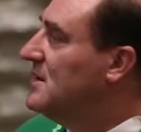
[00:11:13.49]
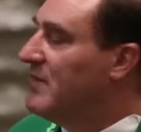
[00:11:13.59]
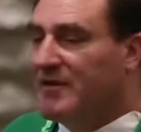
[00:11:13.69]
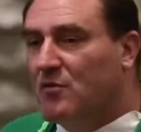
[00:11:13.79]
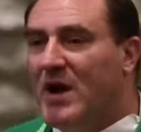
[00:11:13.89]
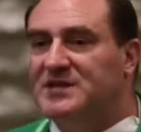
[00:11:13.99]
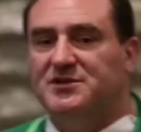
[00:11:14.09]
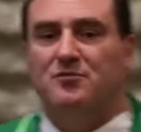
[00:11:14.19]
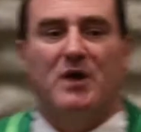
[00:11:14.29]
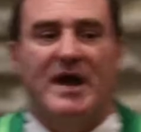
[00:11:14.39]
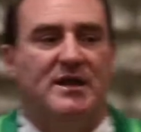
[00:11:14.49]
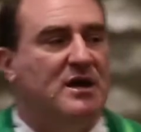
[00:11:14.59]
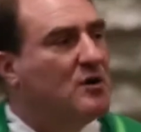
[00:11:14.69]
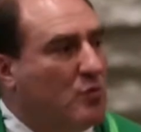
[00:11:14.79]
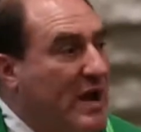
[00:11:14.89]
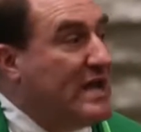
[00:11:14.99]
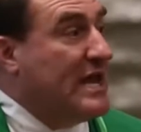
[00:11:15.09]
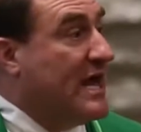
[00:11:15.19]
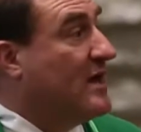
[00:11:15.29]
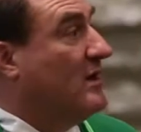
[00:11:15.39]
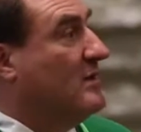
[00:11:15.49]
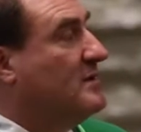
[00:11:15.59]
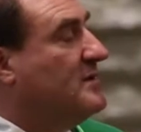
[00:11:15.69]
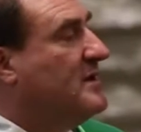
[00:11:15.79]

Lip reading: But in the Western Rite, we kneel.